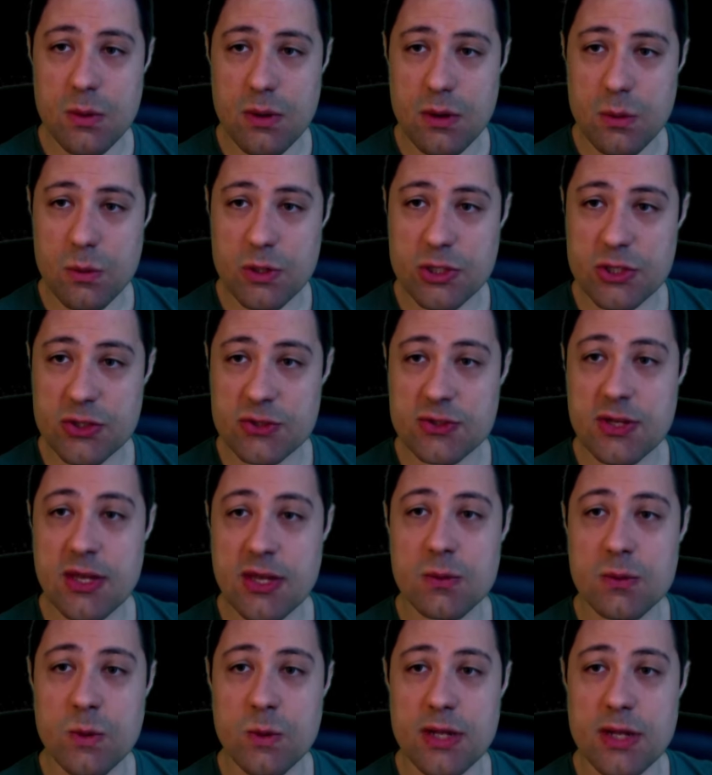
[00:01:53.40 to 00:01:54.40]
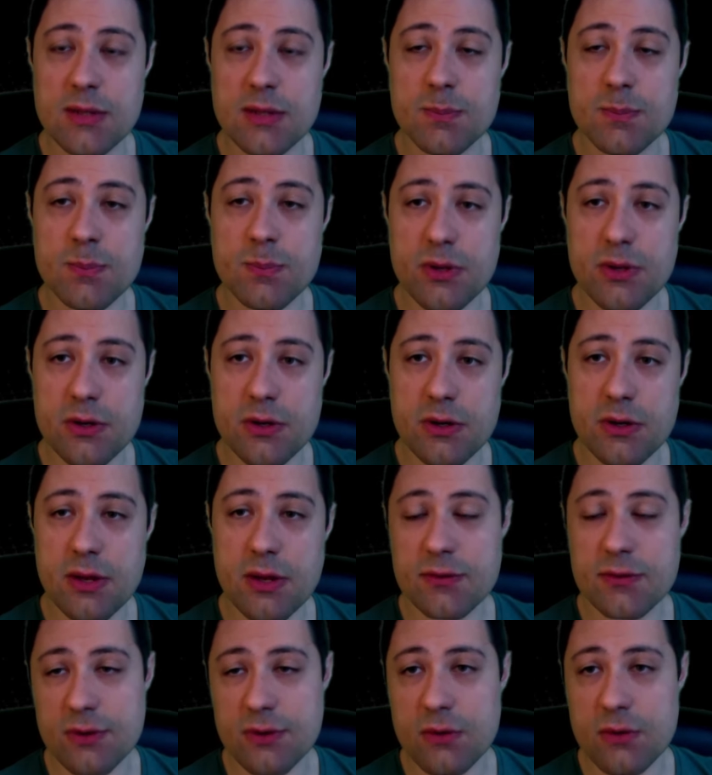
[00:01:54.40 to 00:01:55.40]
which is then when the peer
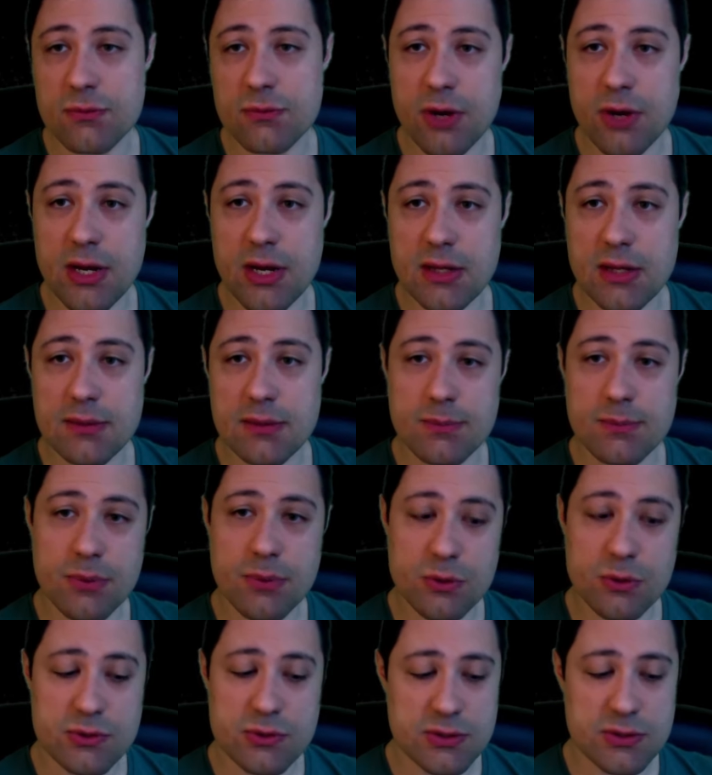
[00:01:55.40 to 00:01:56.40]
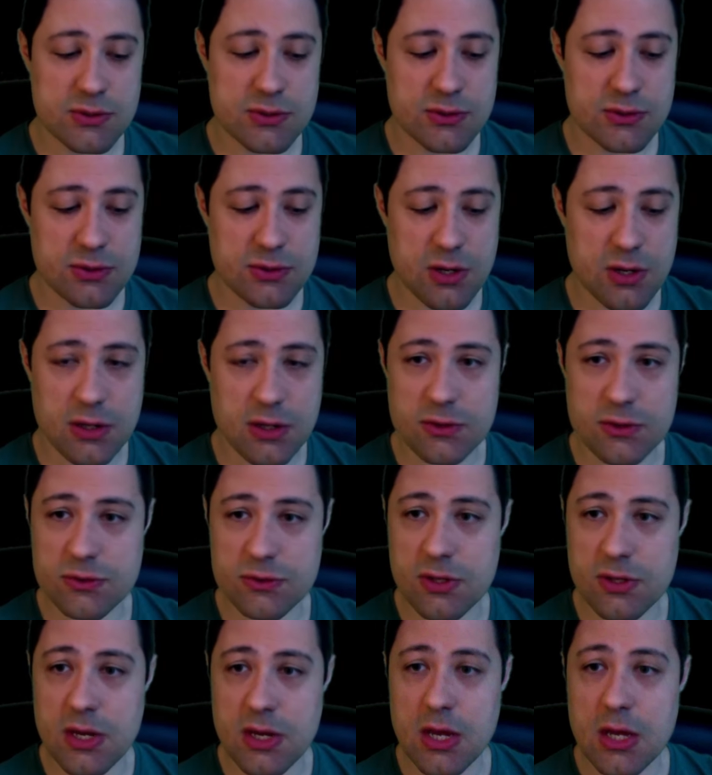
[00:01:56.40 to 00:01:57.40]
and self-grading process starts.